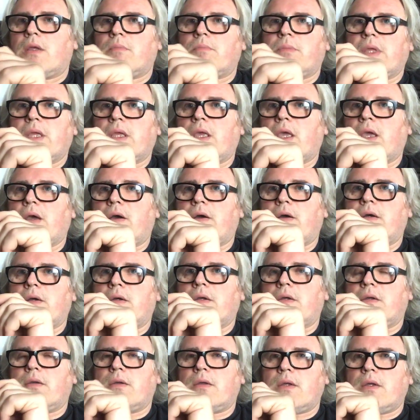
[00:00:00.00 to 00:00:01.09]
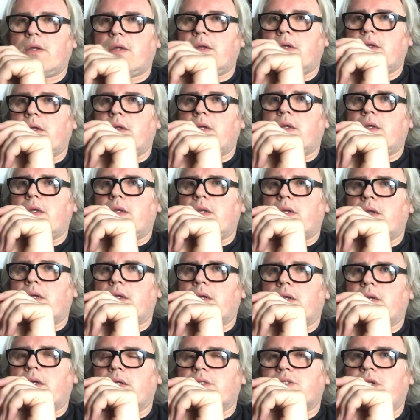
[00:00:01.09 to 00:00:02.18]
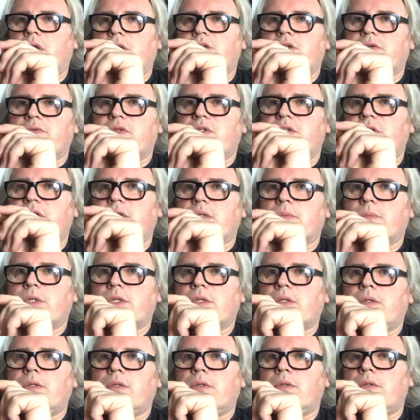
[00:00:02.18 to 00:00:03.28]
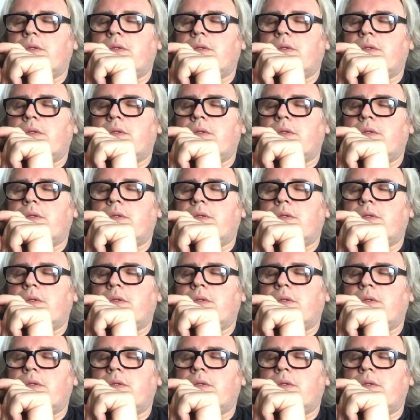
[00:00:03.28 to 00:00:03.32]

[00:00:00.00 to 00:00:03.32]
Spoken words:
pick out a touch of cinnamon,